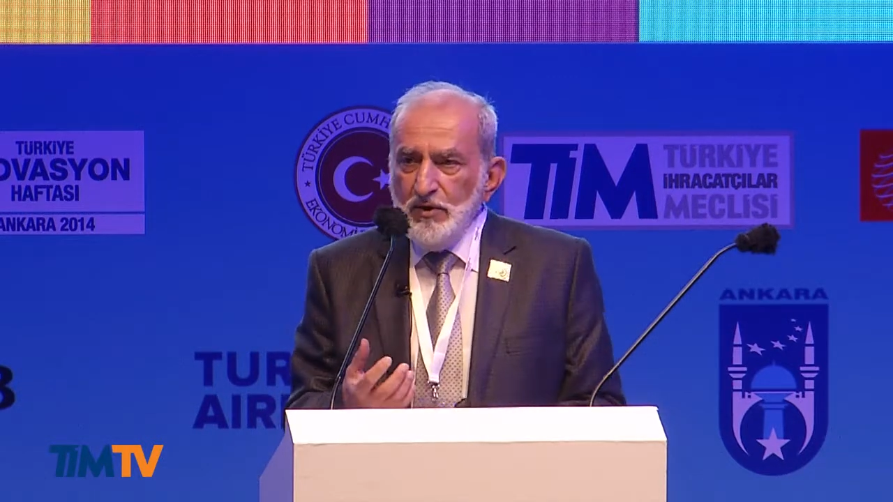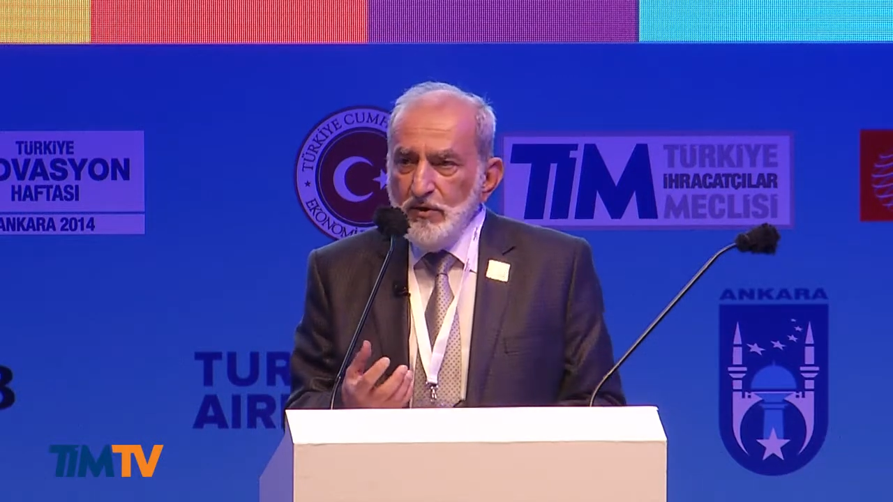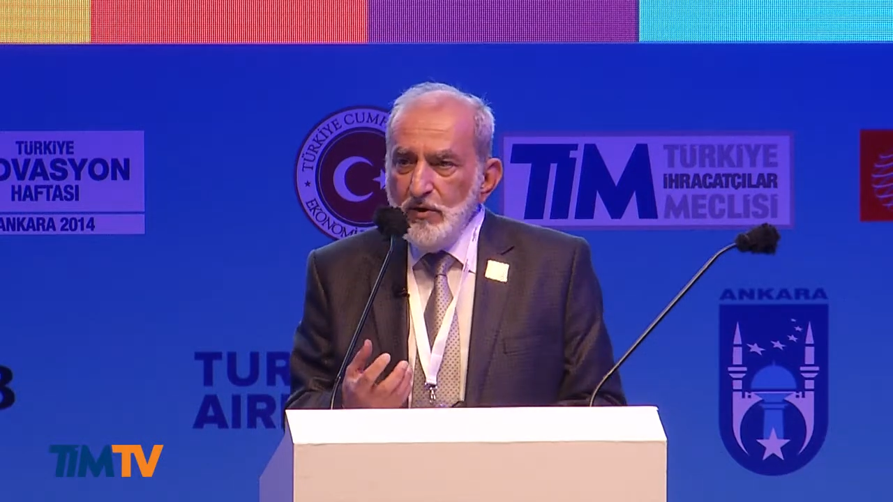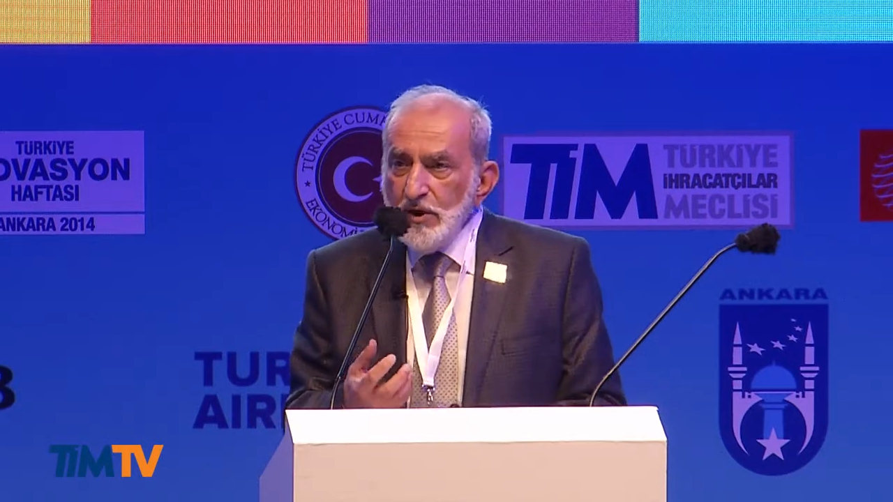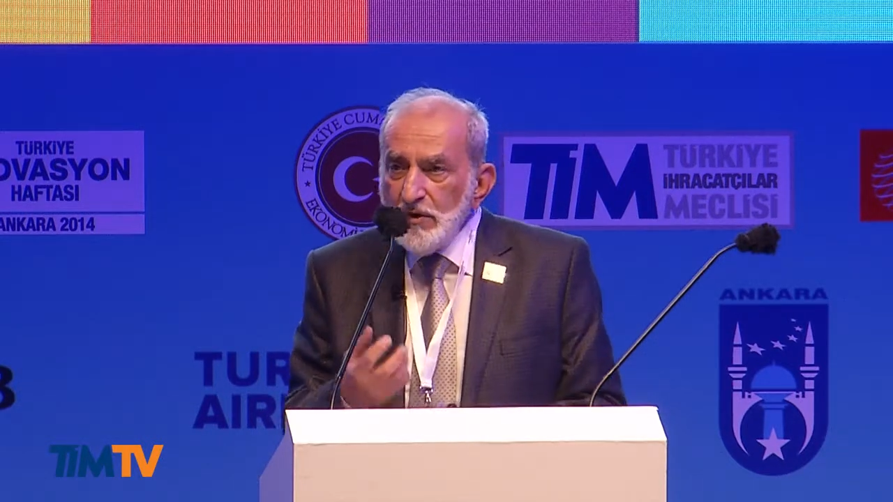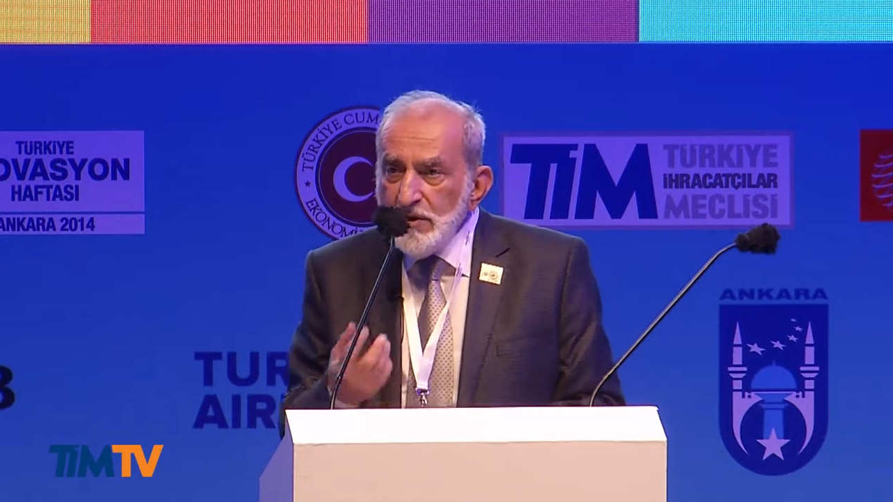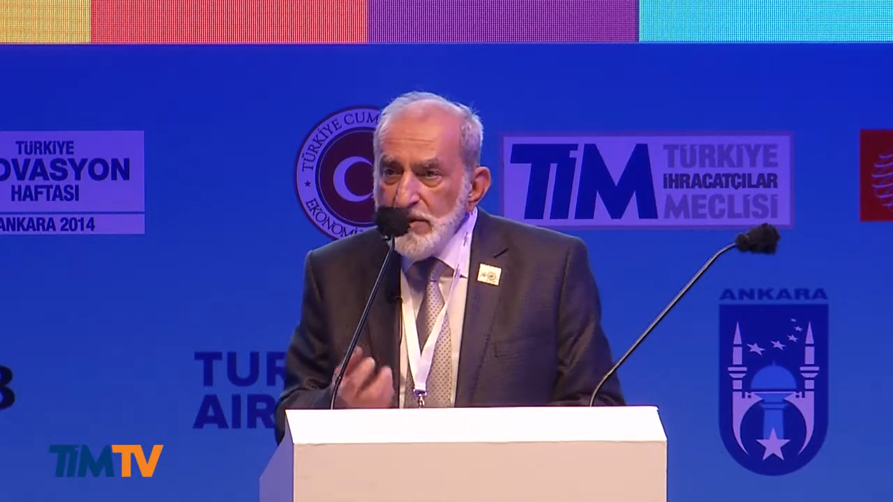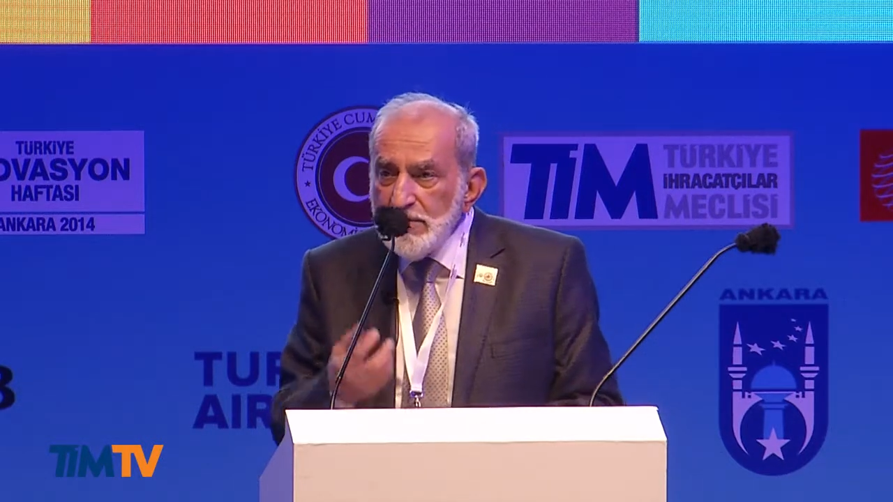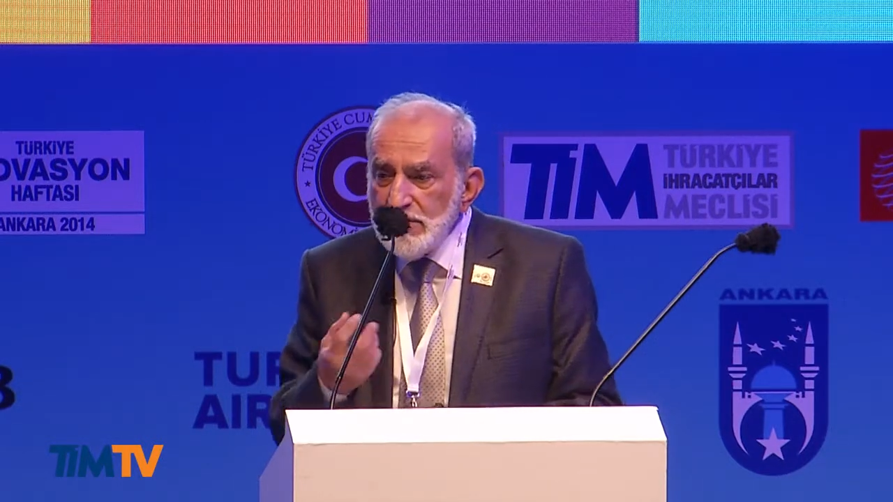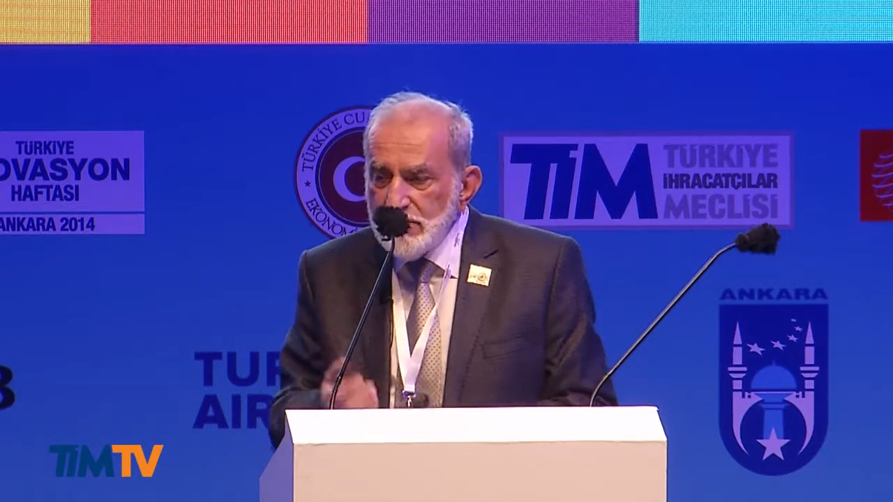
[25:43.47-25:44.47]
you get
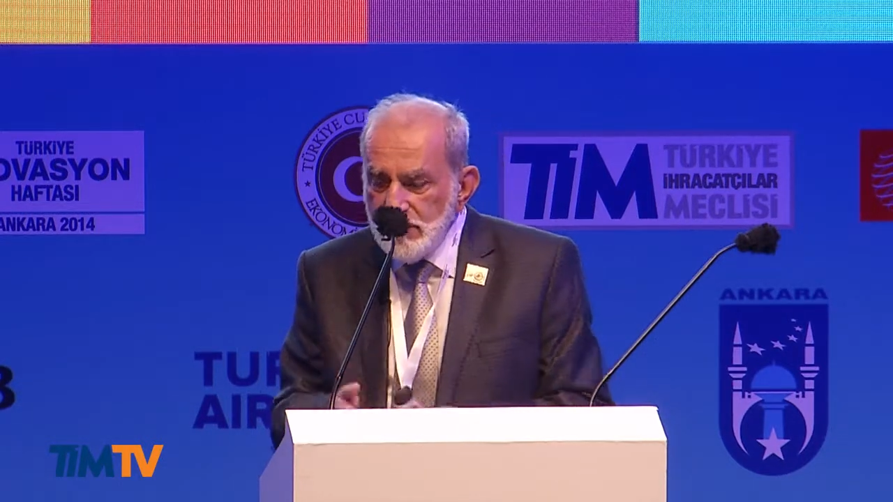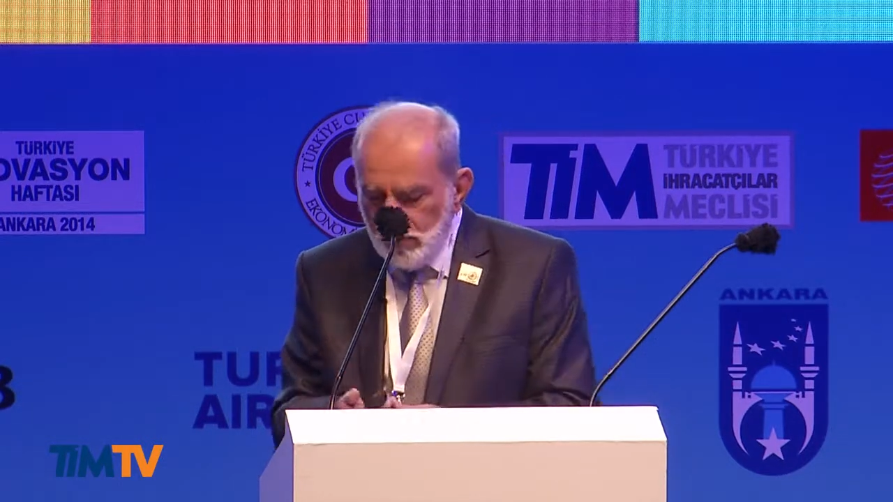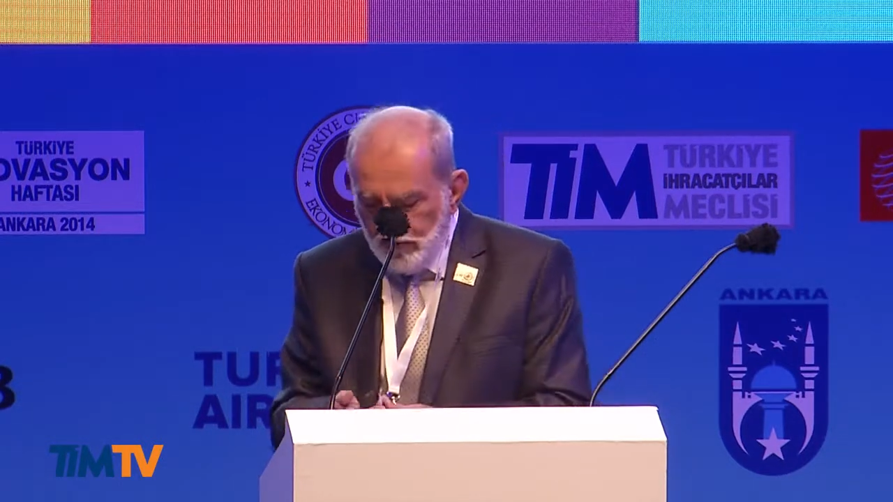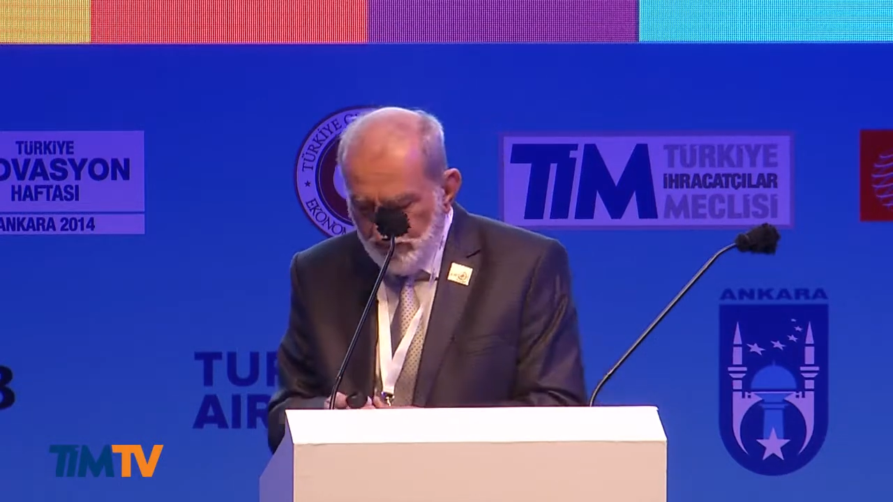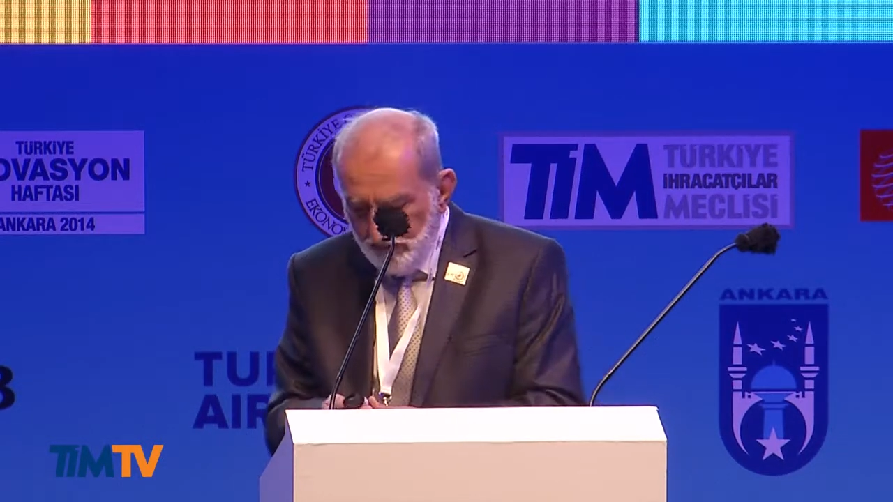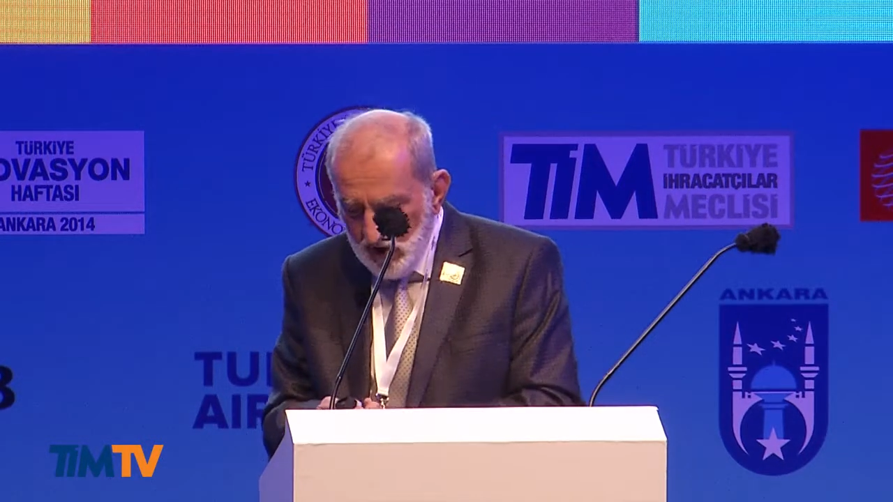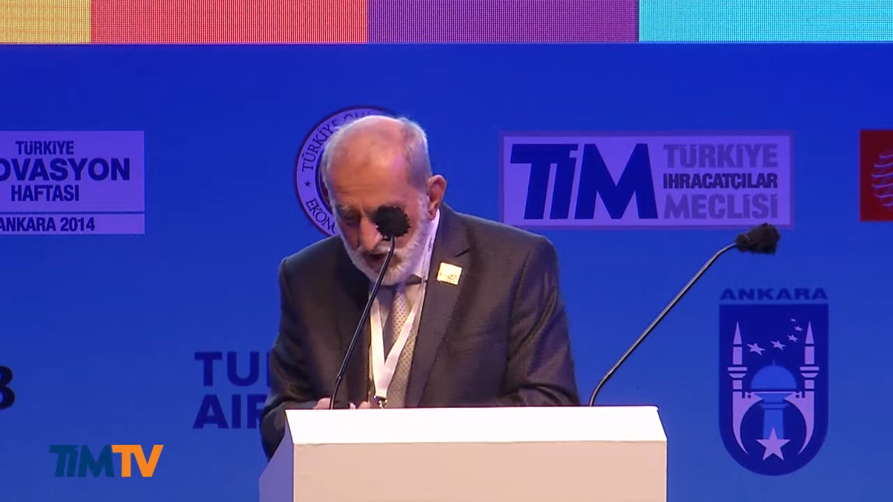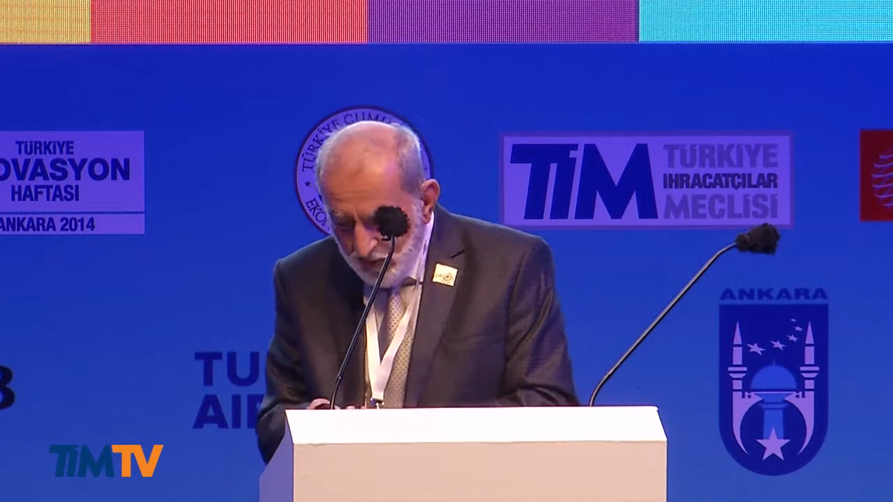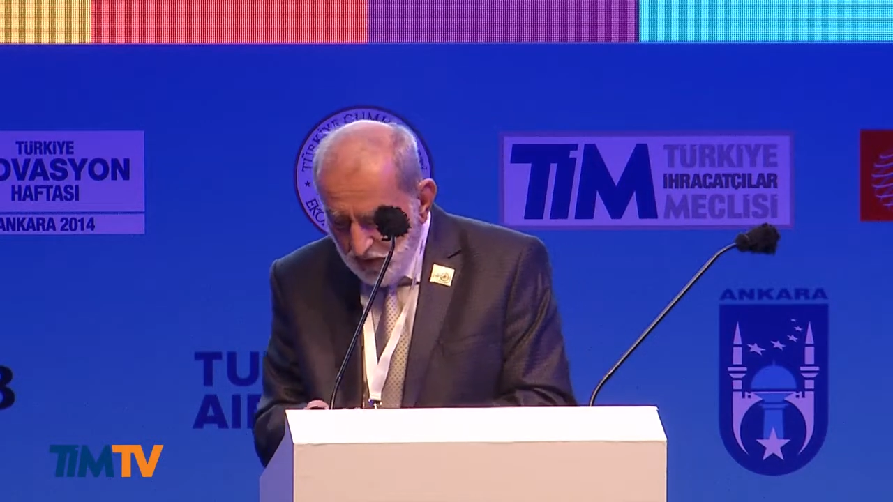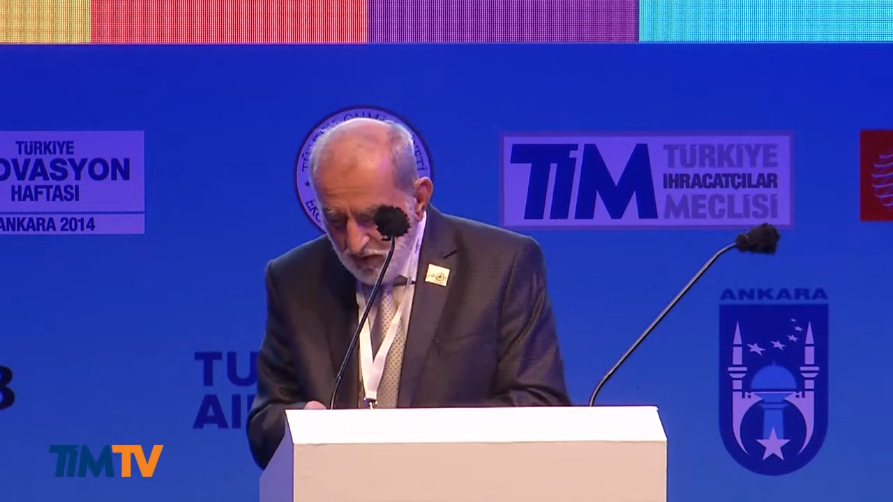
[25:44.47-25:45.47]
these sort of
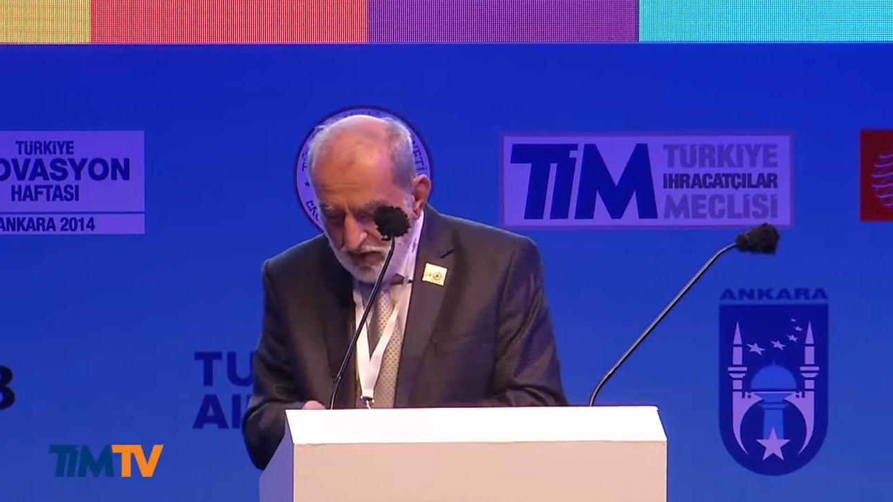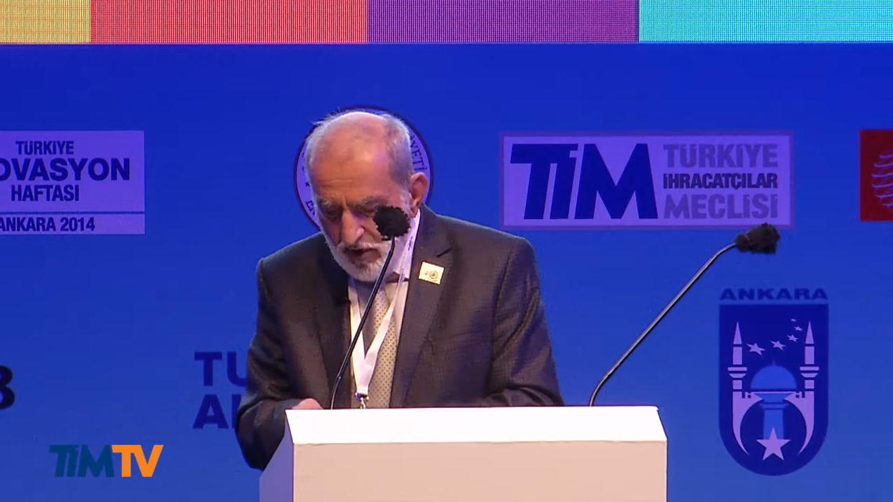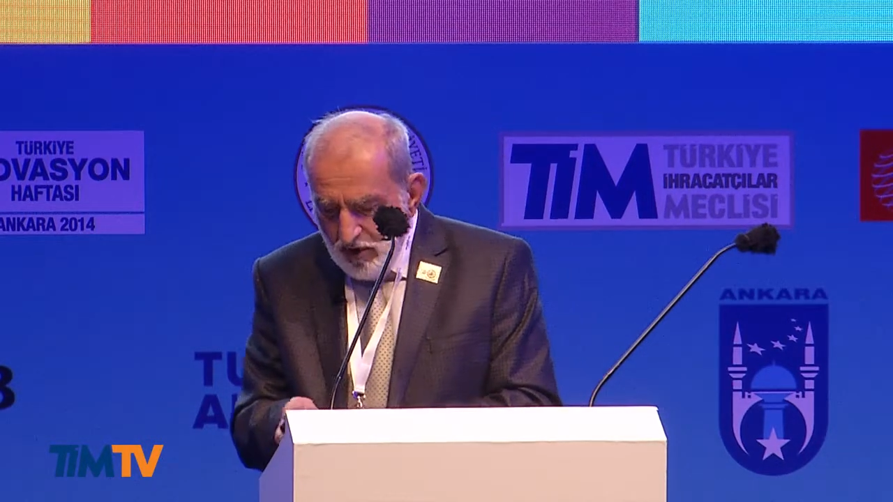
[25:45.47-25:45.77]
people,